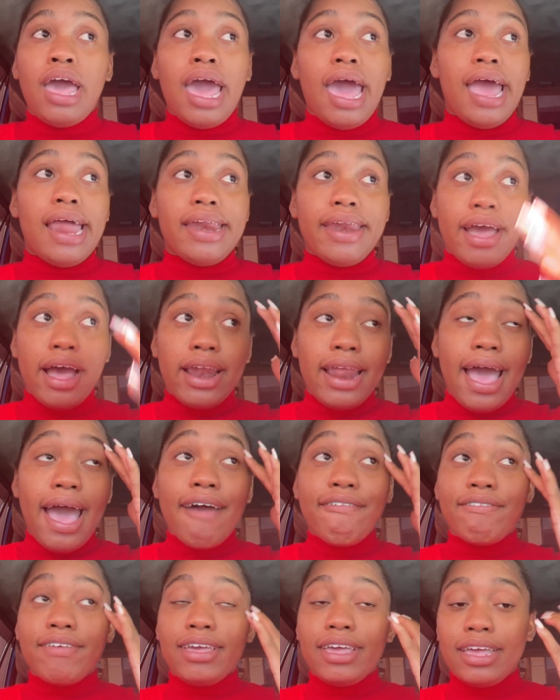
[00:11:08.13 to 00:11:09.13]
And not
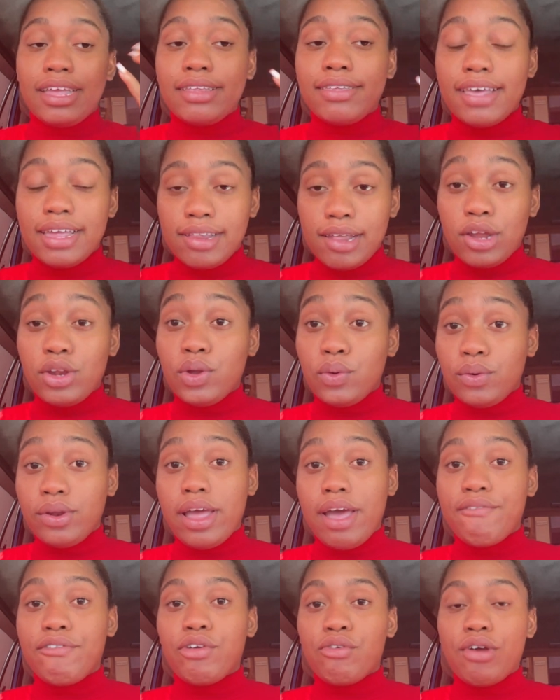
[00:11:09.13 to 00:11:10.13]
having it, as I don't
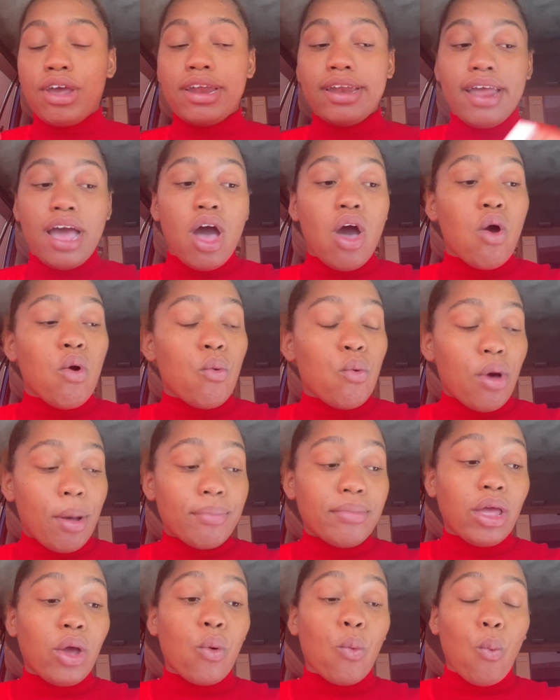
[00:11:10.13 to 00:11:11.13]
have it right now,
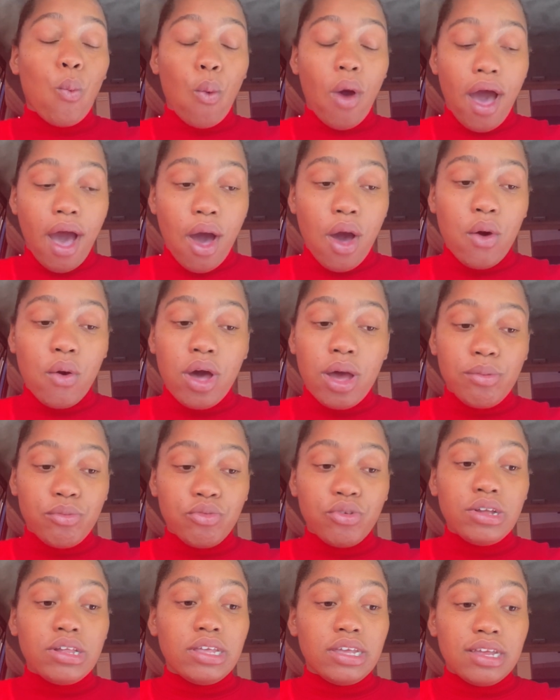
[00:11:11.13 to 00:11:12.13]
I'm like, wow,
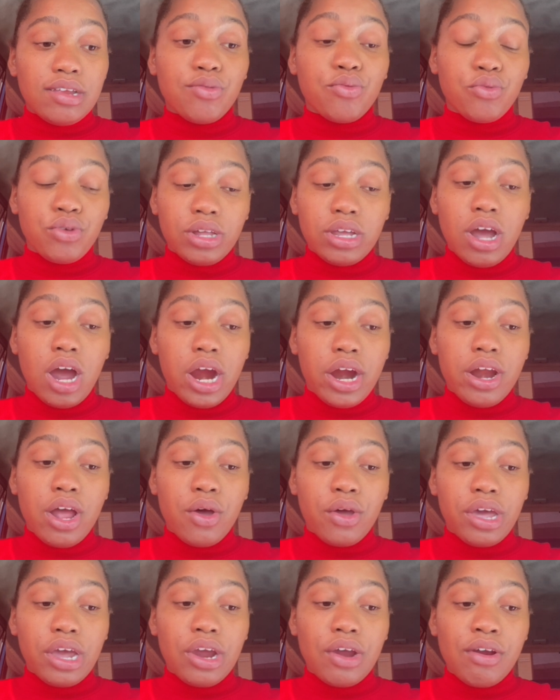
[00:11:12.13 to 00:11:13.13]
it's really hard
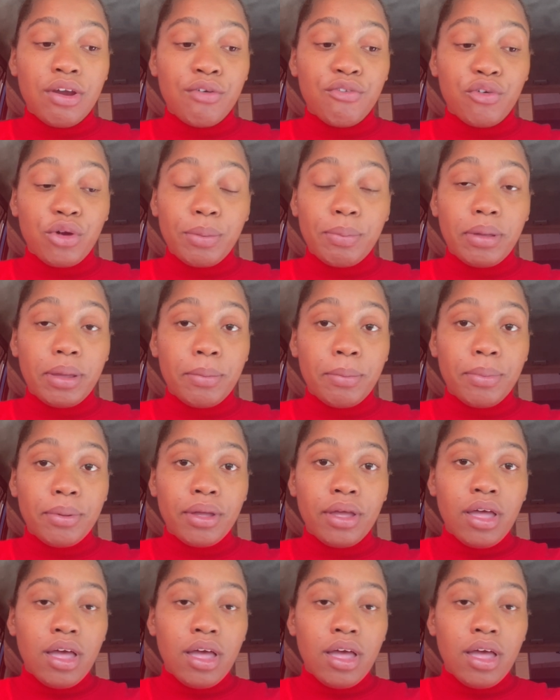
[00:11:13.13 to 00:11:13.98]
out here for a pimp.